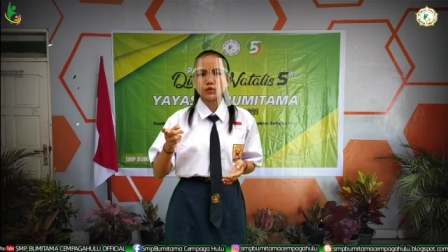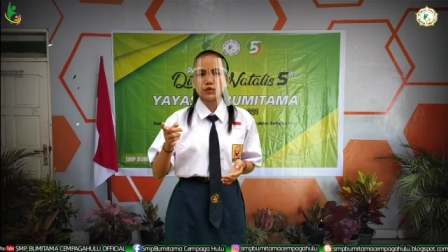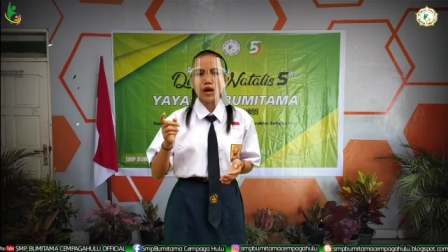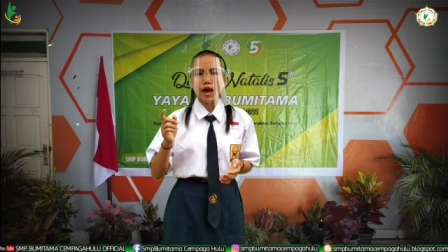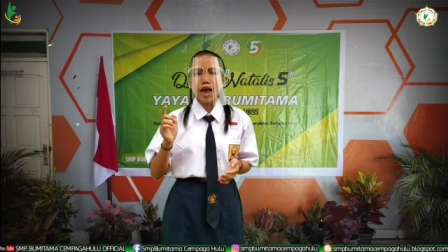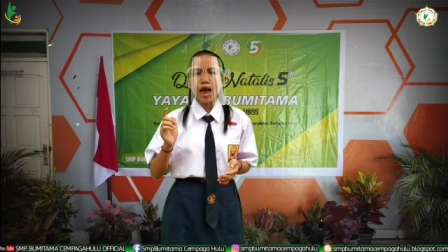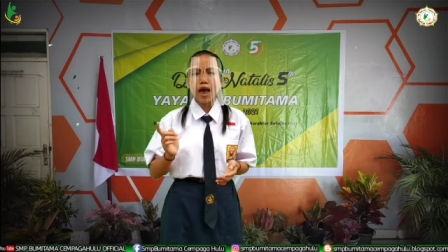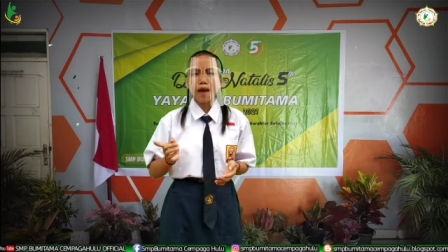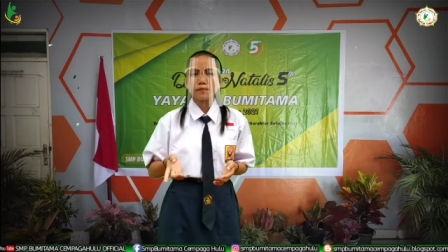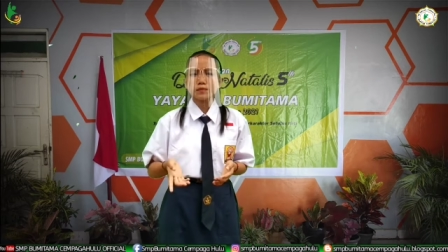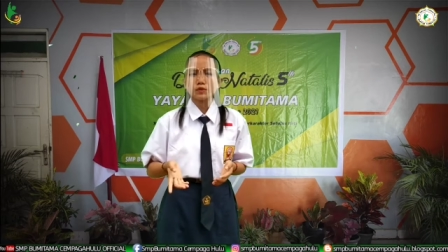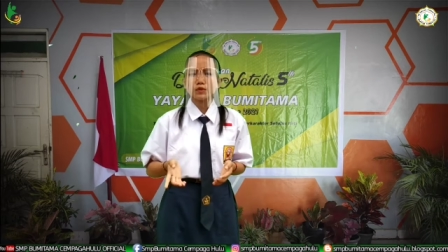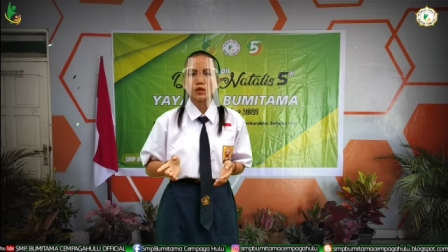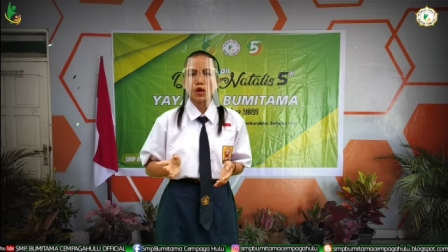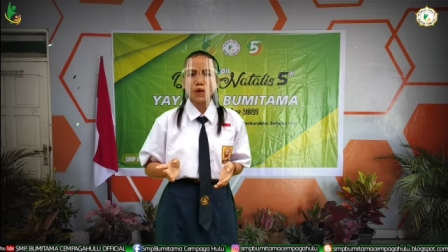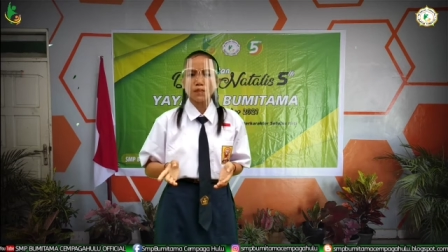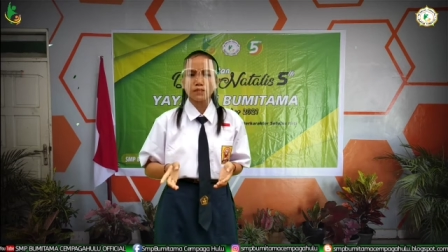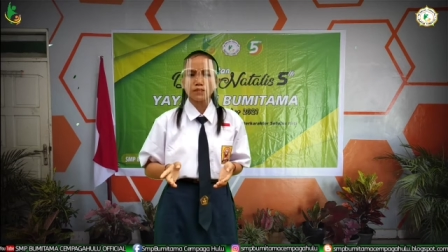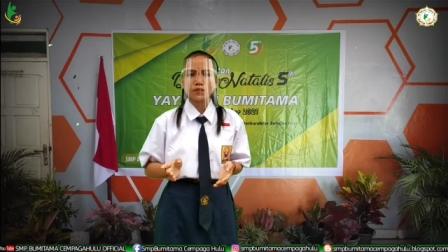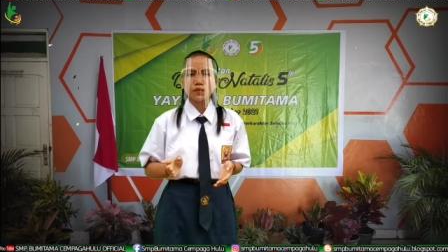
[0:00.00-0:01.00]
to have
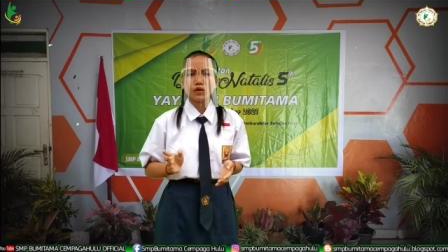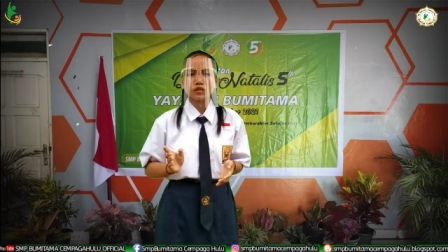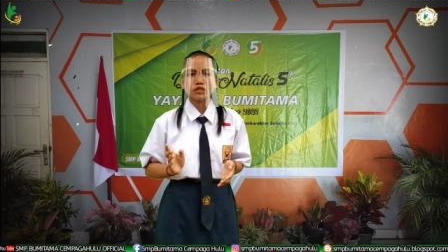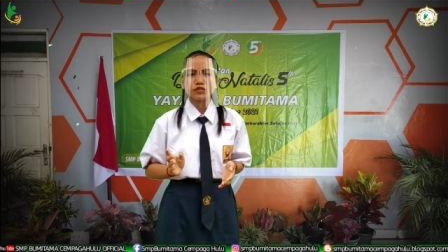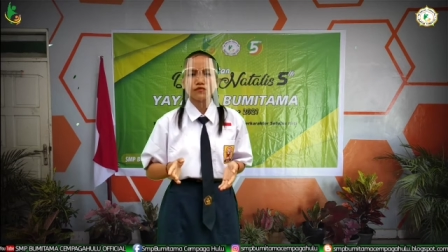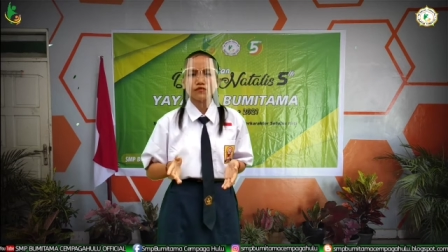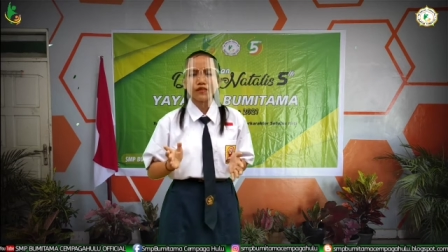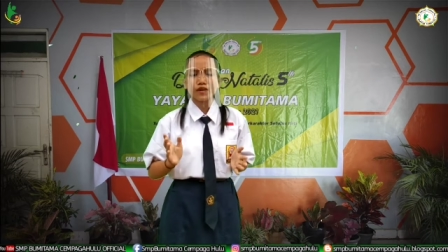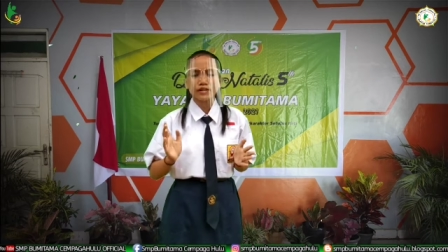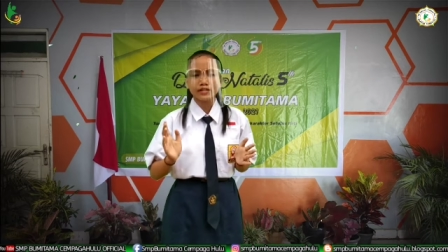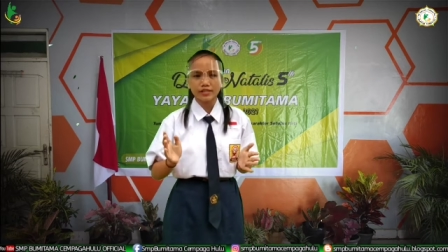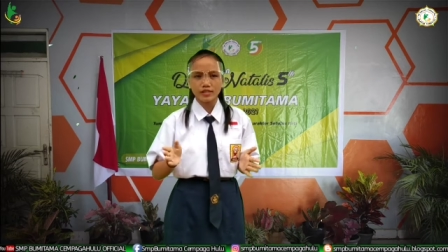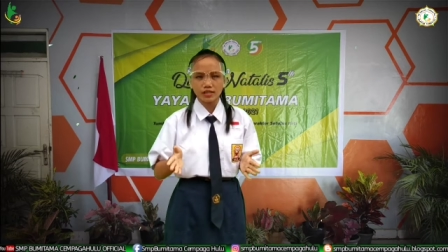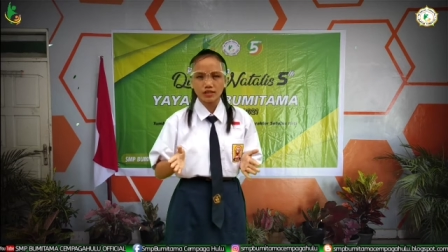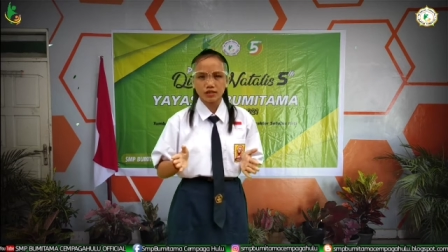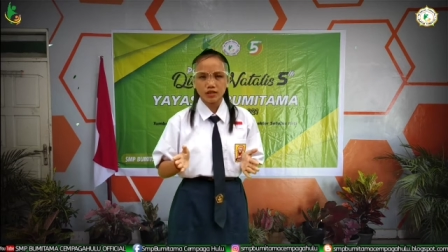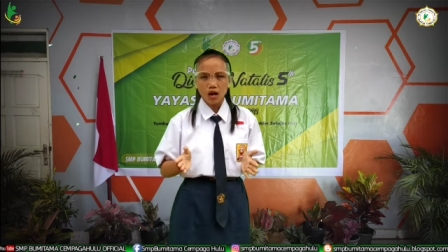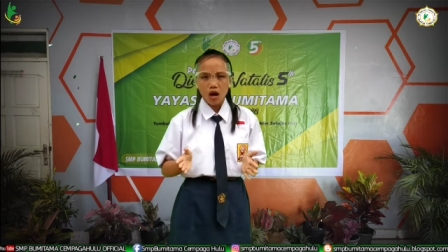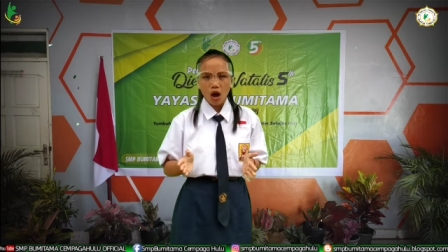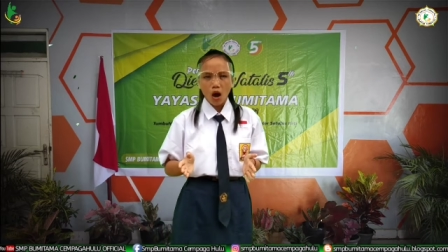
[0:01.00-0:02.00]
some
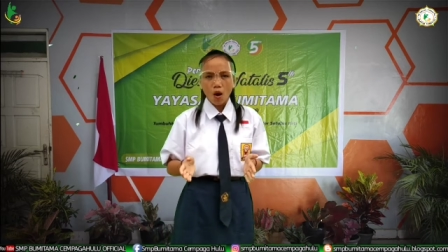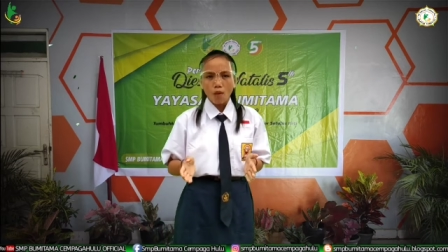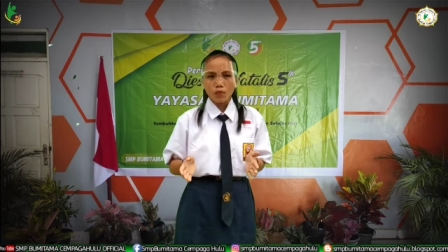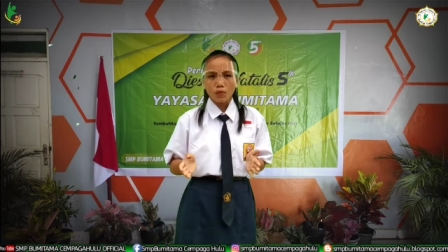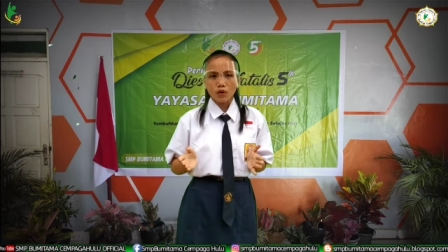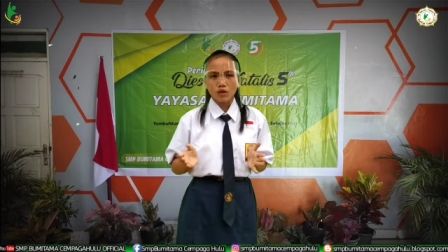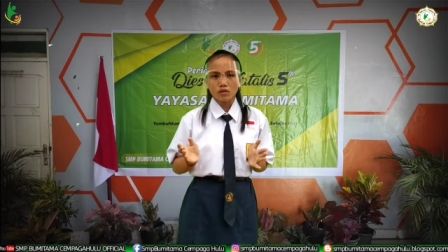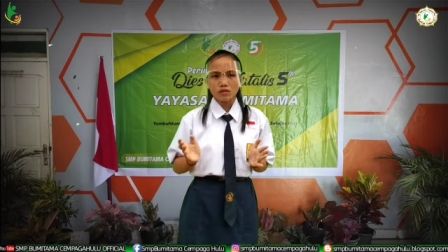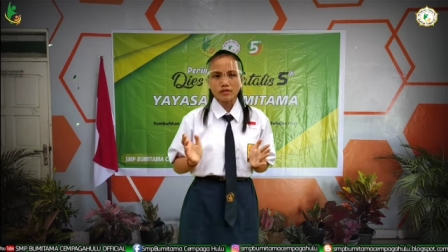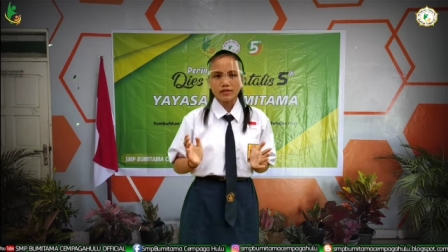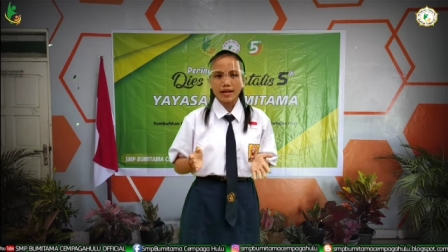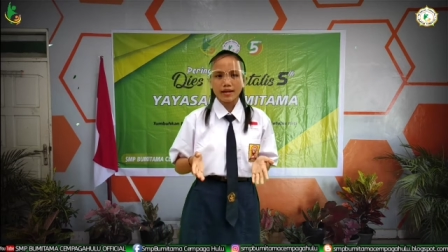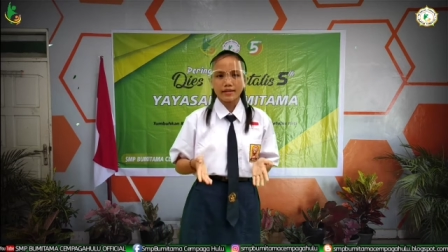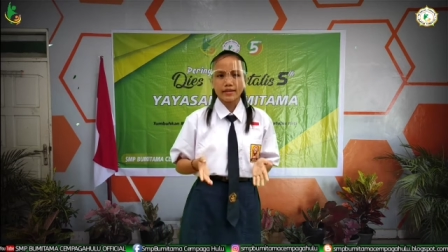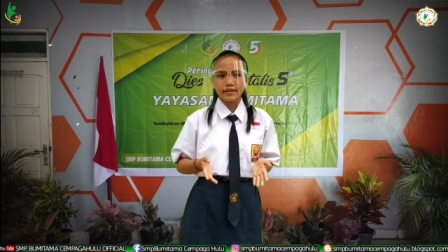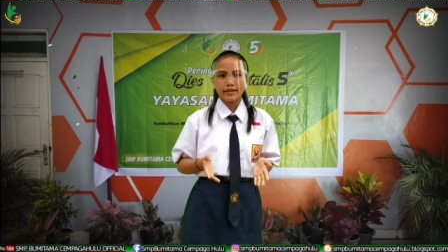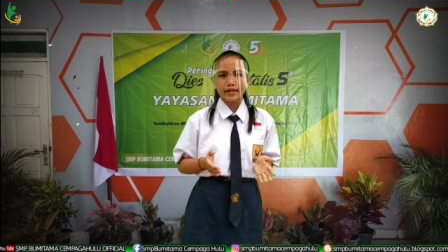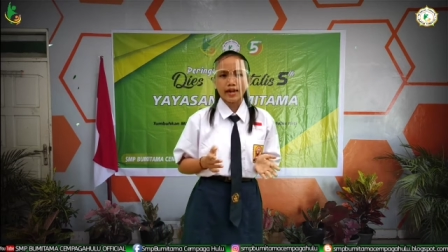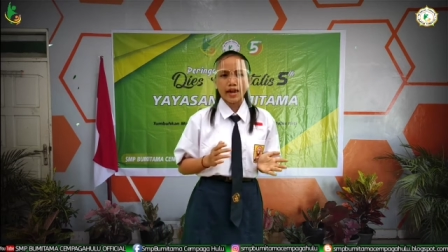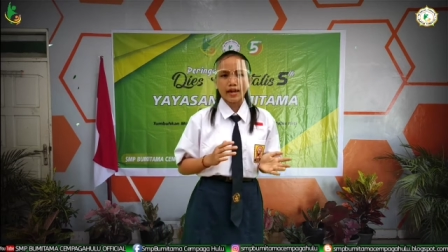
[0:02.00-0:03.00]
motivation for
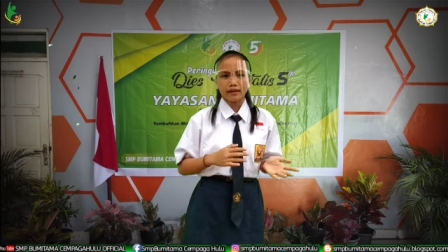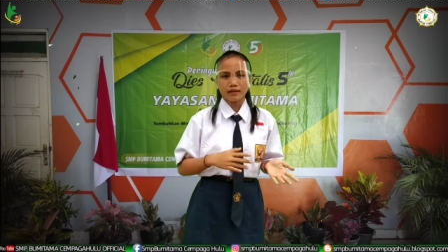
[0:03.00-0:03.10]
studying